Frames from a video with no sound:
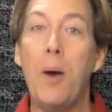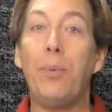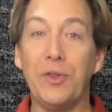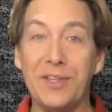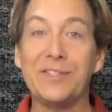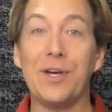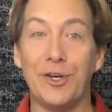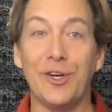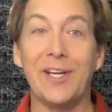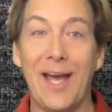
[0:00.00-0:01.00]
Put this
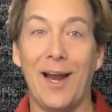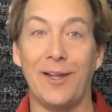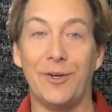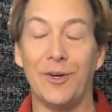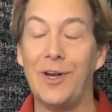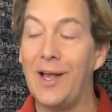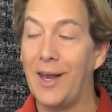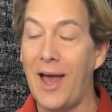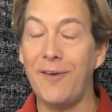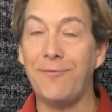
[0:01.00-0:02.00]
on your calendar,
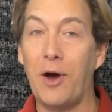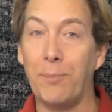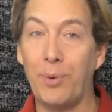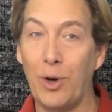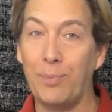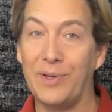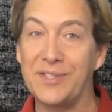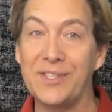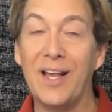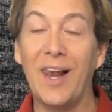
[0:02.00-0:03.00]
Life on
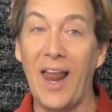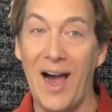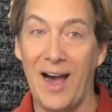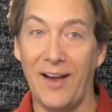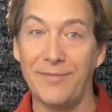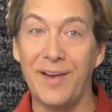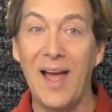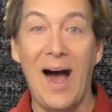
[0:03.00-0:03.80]
Purpose Live.